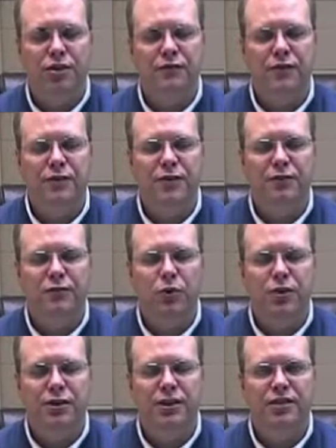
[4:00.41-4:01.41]
in
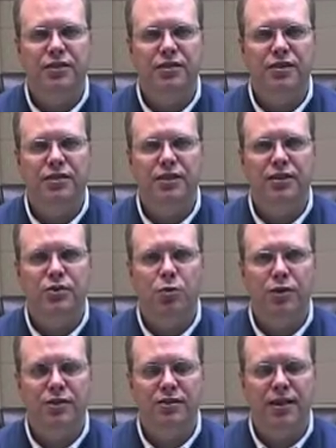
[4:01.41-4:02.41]
15:14 to
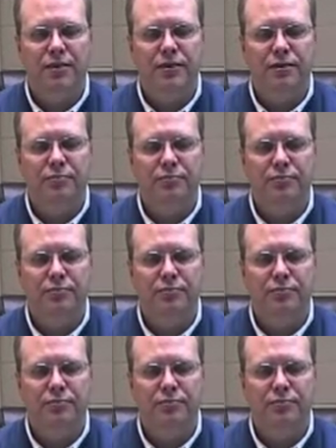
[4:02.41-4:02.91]
16:27.